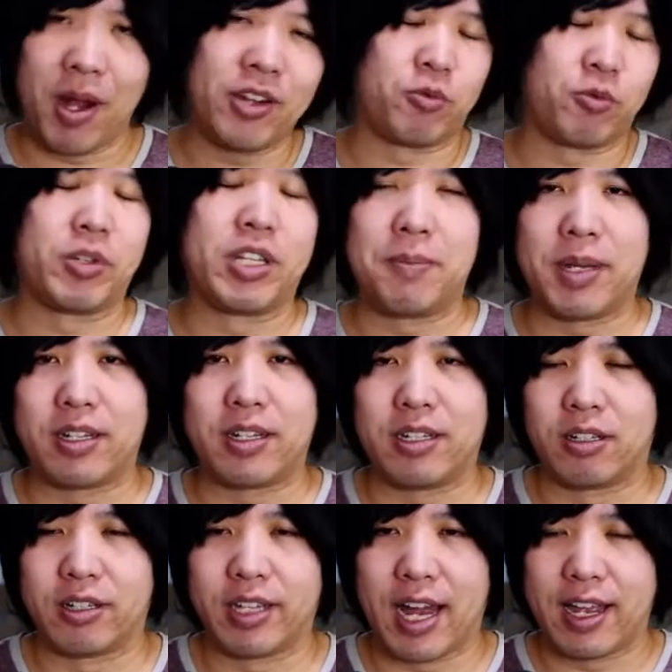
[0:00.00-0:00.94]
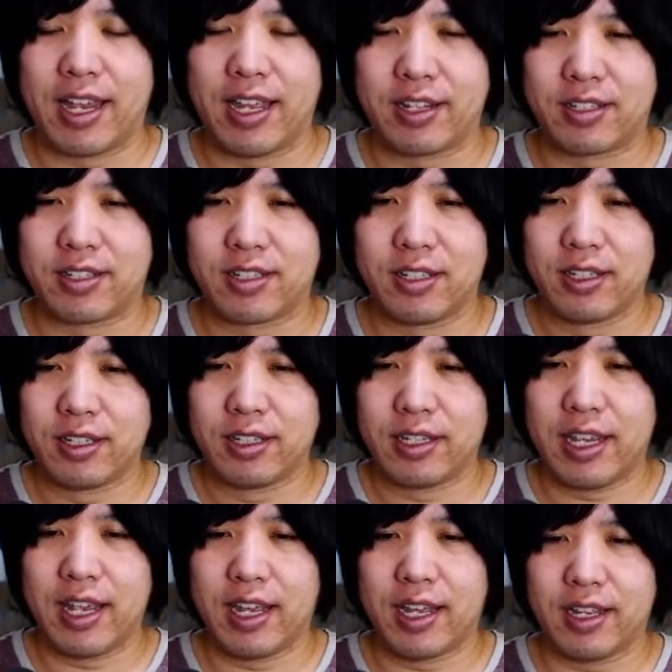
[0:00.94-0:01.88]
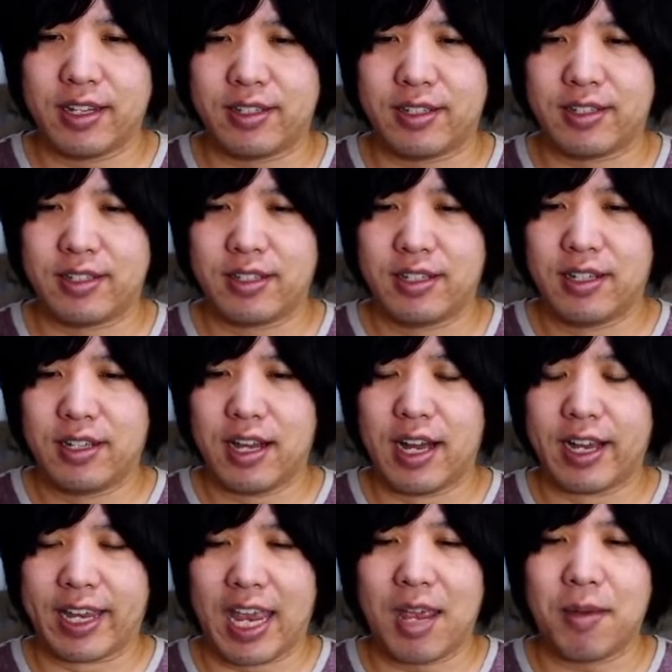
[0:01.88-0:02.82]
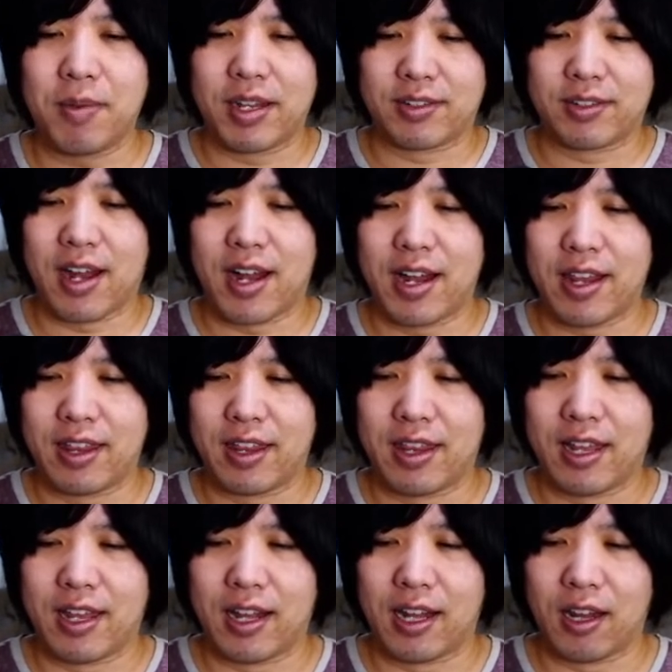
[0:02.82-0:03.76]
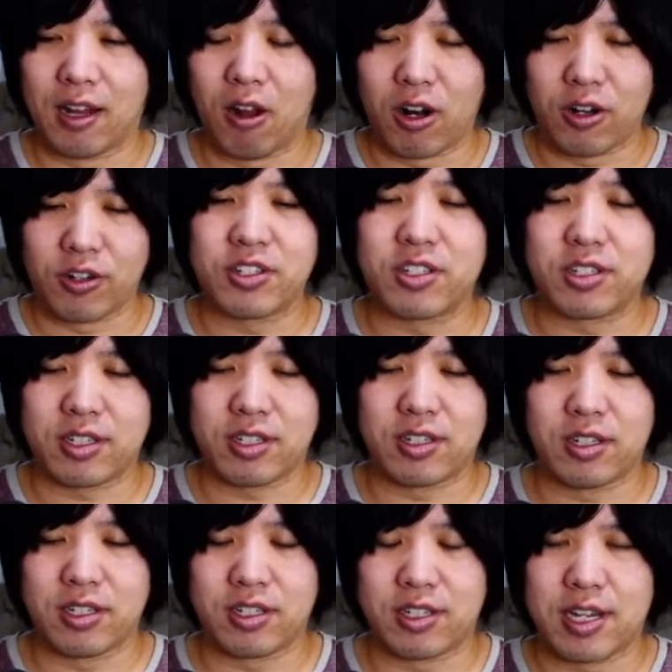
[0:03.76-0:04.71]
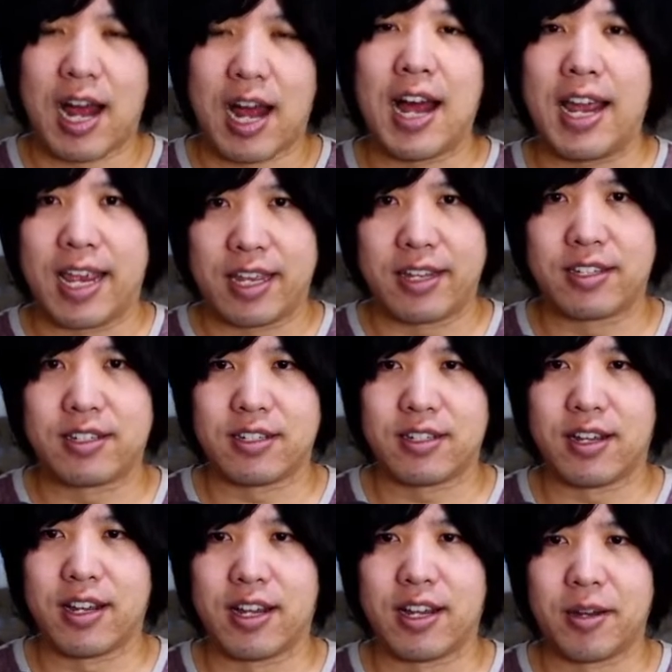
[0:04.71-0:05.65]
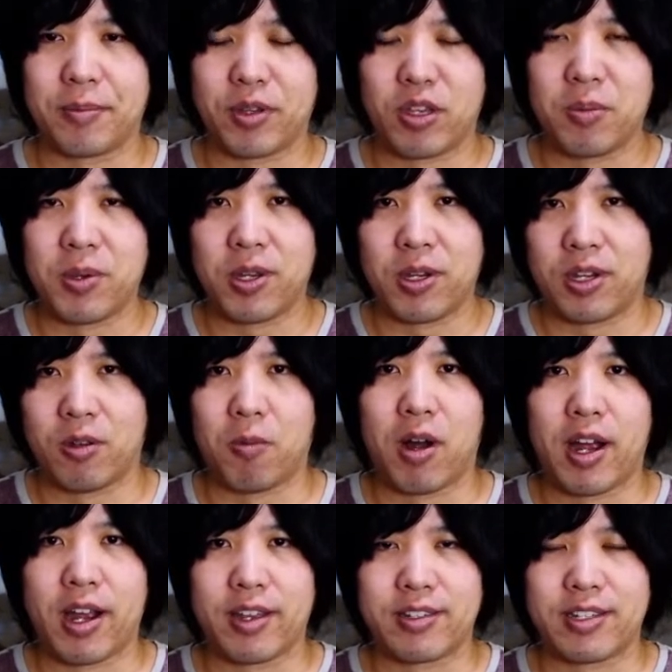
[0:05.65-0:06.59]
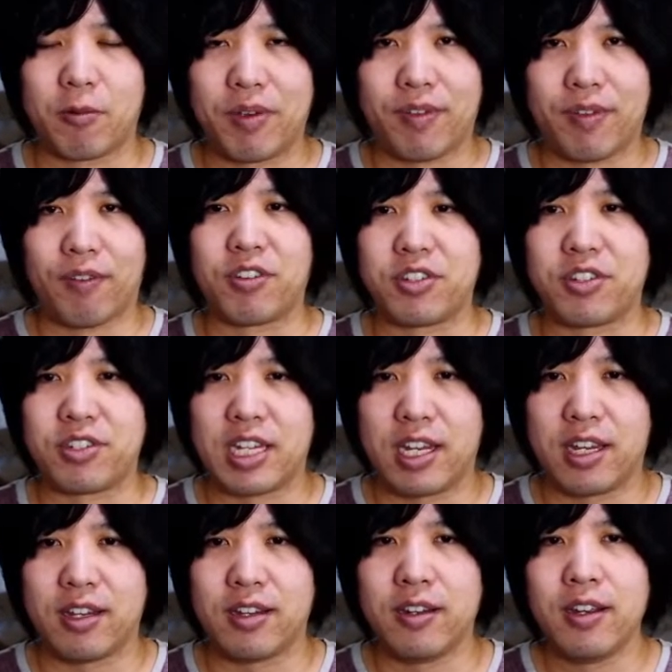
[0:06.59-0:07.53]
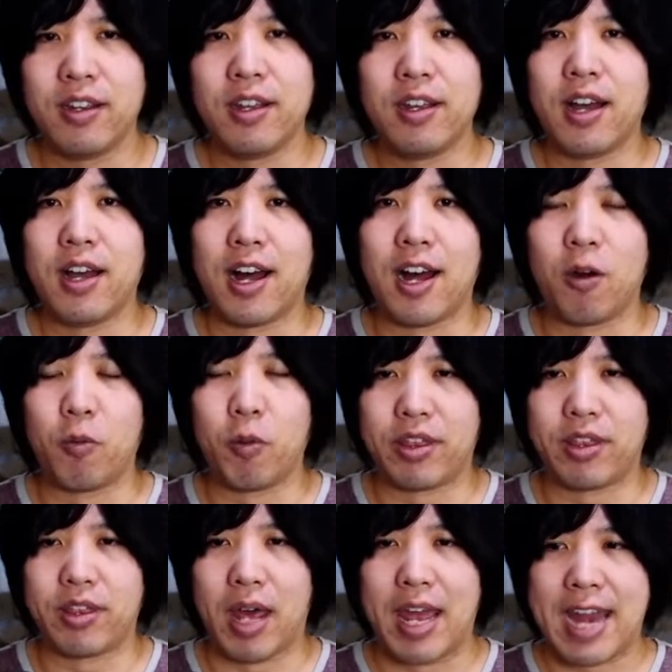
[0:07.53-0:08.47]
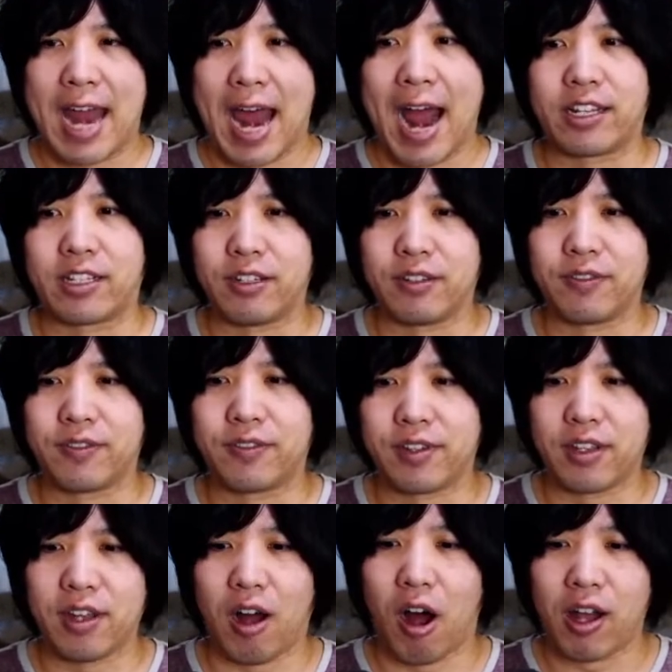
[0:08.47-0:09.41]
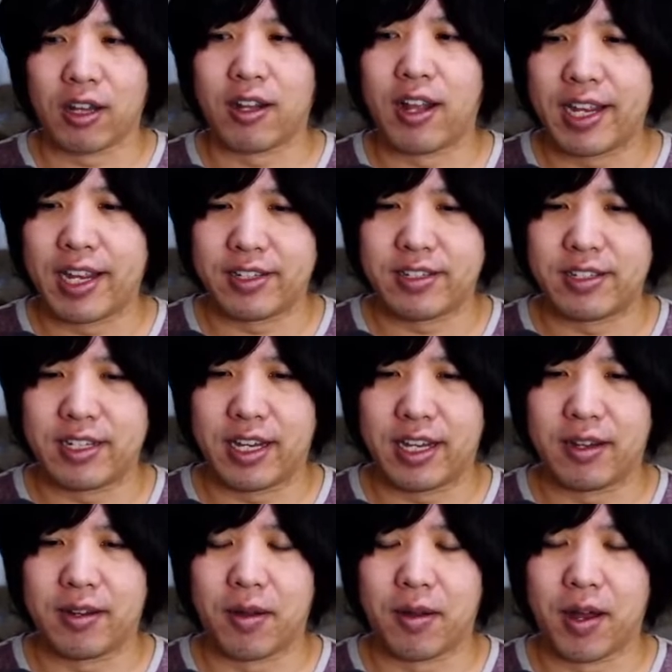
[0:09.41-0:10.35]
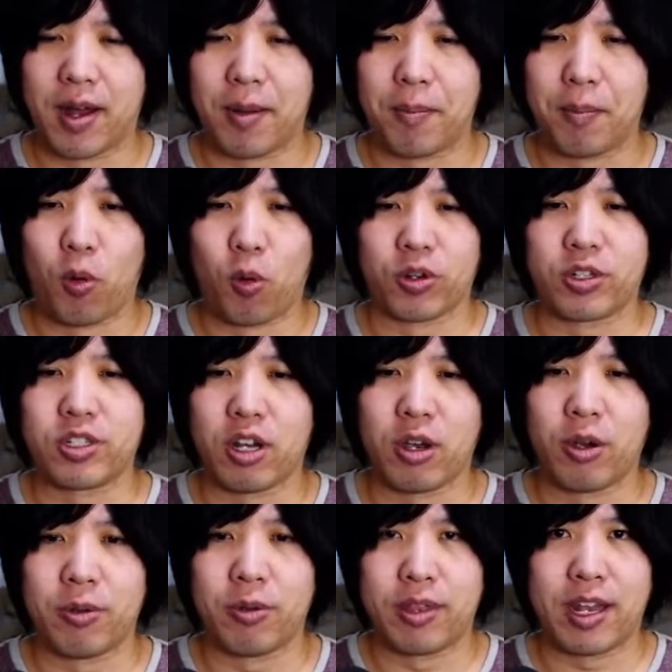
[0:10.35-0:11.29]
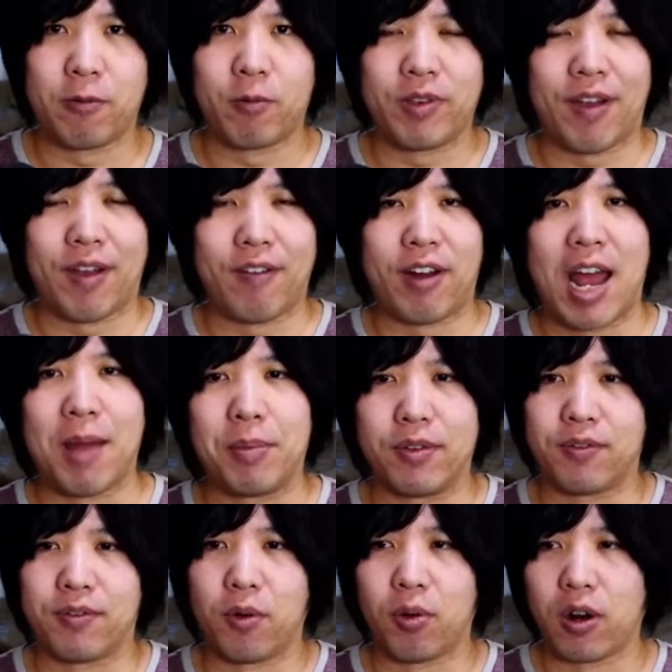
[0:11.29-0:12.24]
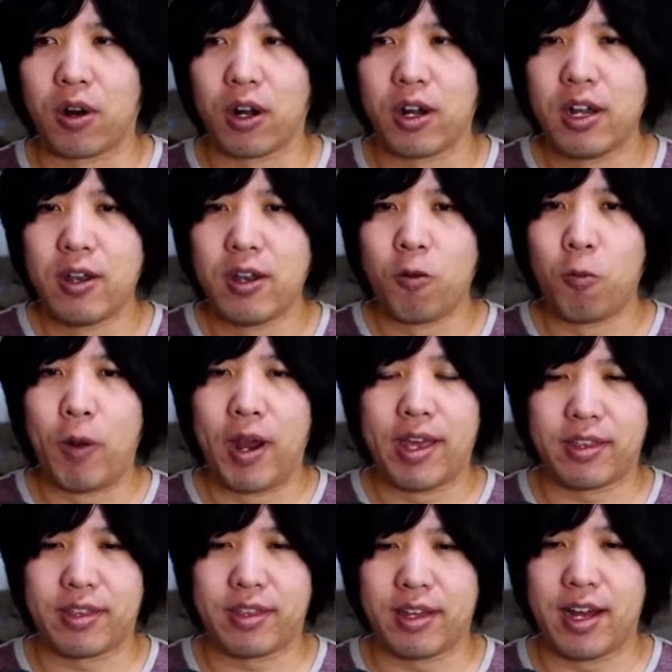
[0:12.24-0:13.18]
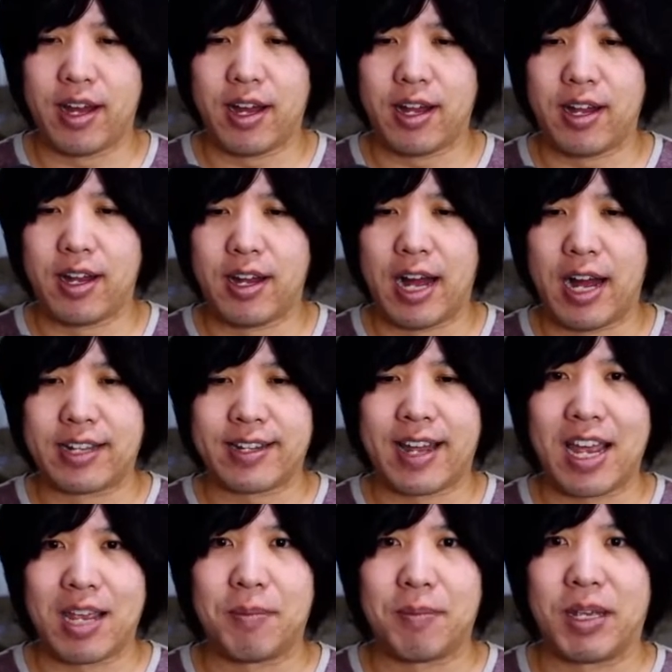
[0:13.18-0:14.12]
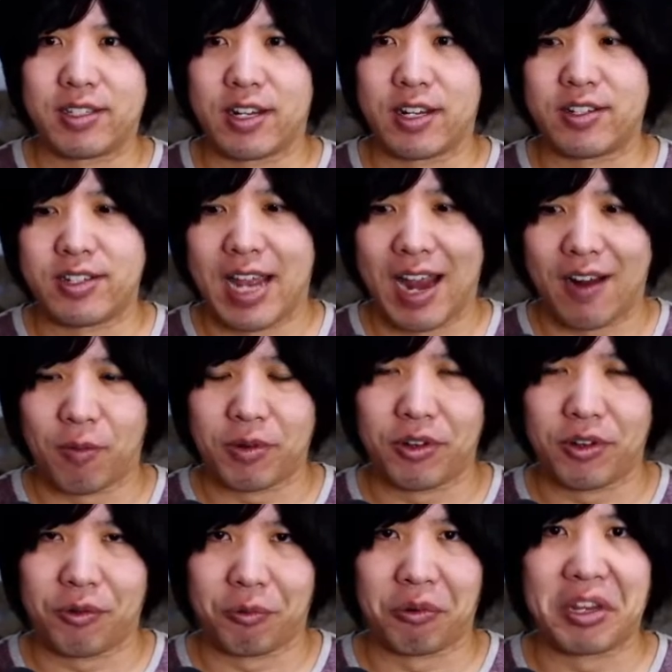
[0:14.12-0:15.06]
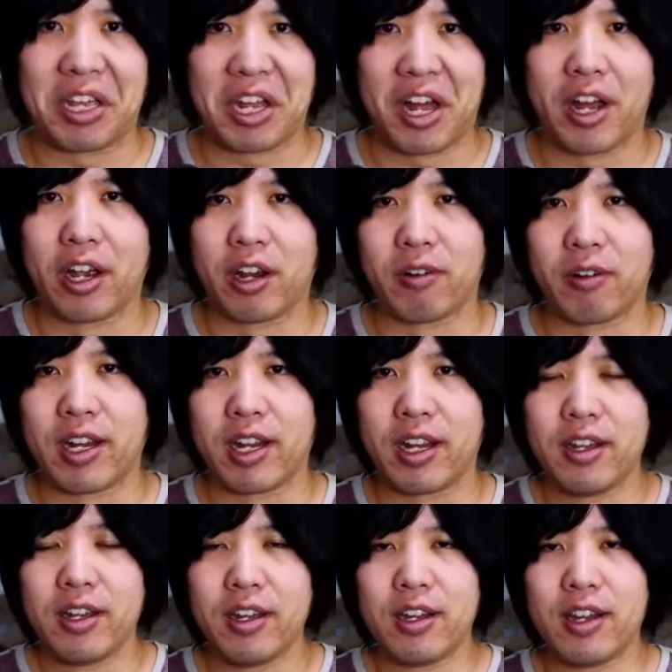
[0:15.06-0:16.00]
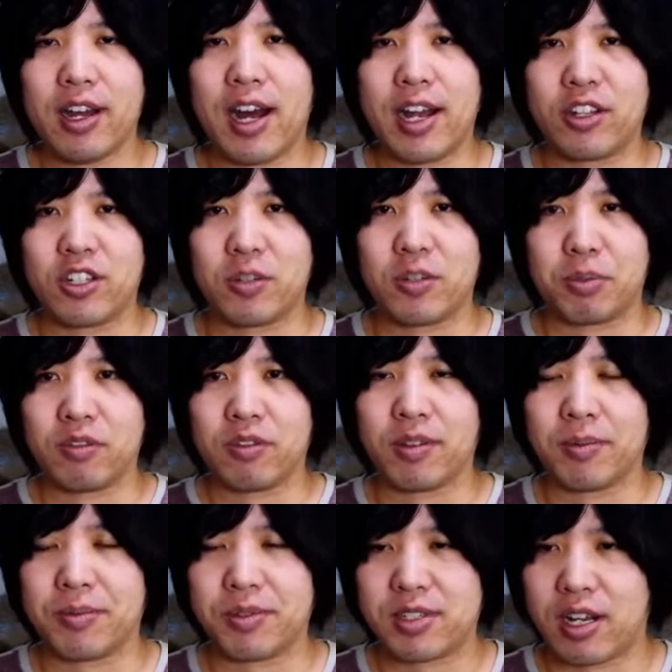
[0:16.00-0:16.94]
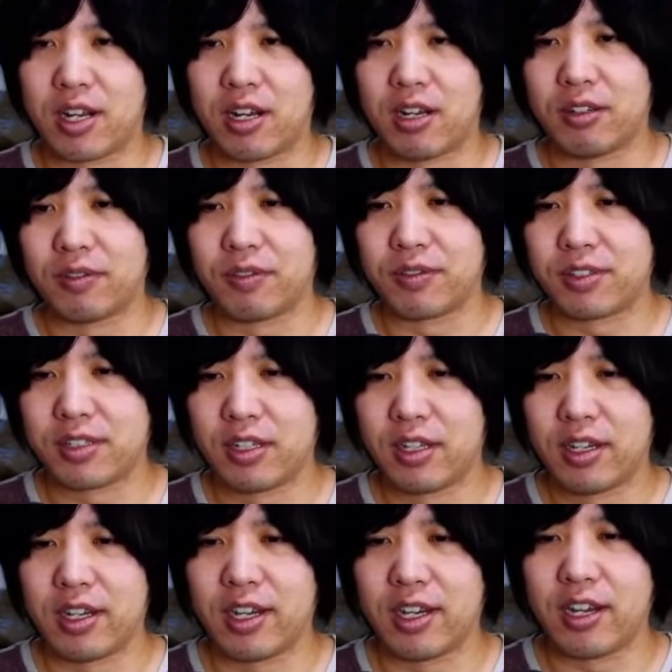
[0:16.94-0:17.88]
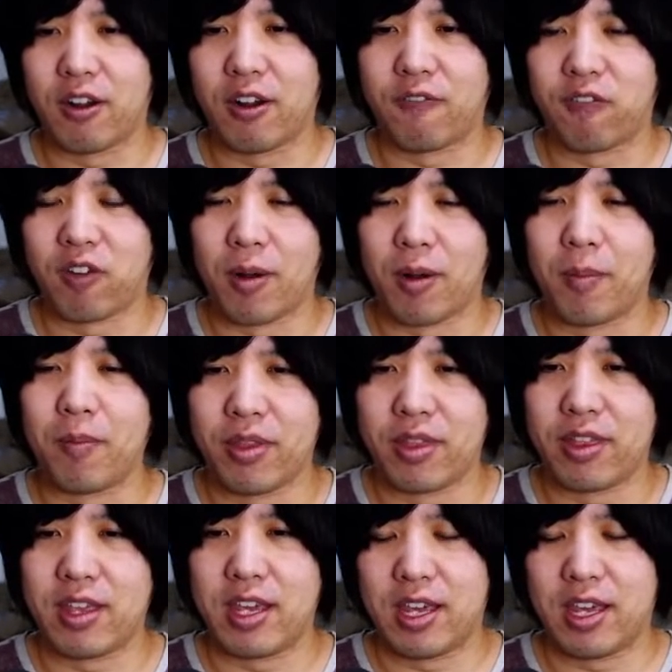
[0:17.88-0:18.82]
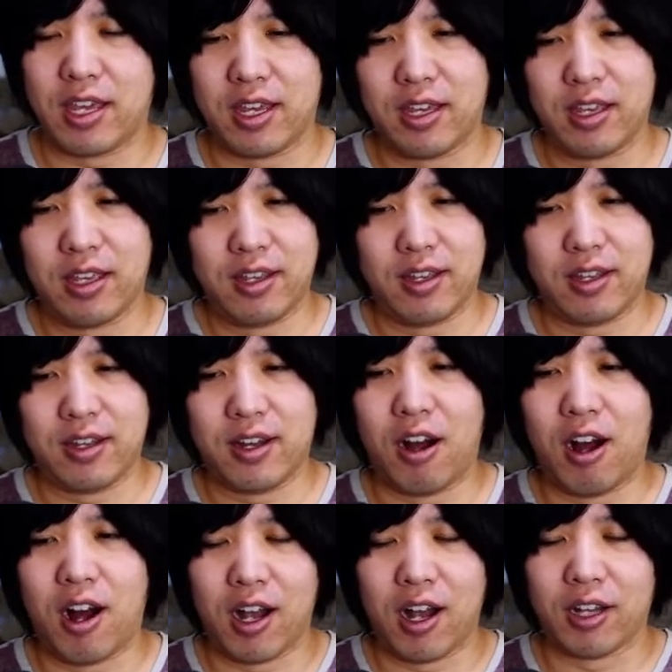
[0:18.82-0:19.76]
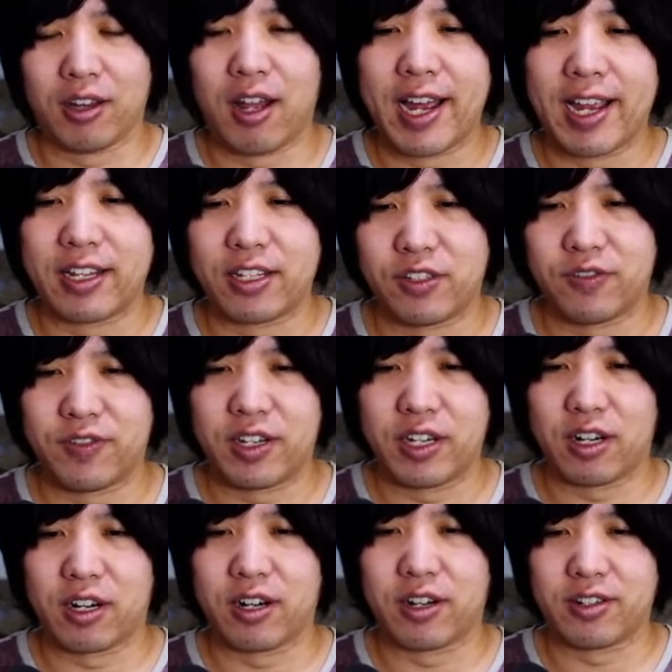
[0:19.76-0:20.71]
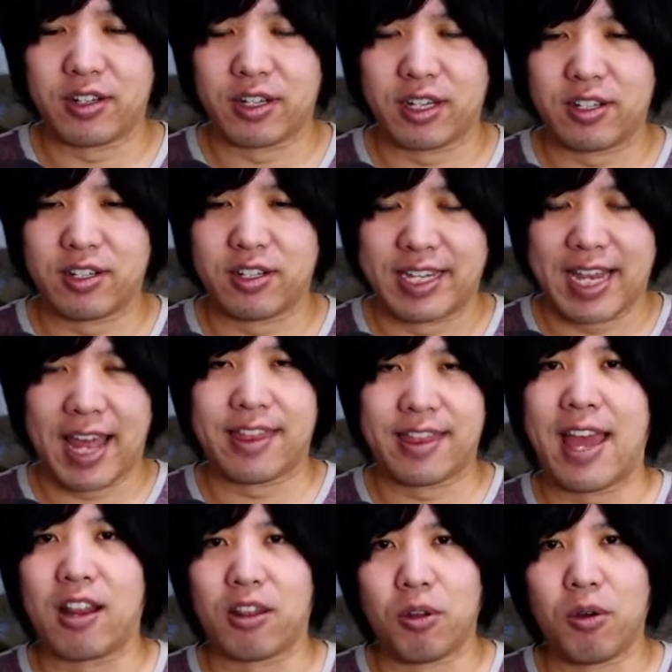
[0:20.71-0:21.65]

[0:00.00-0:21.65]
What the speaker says: Bond's really a big deal. Yeah, it's a game that's got the largest size community wise that we've ever seen, with an active online scene, more so than we've ever had before, with a timing such that everyone is really hungry to prove themselves, from the online sphere to get that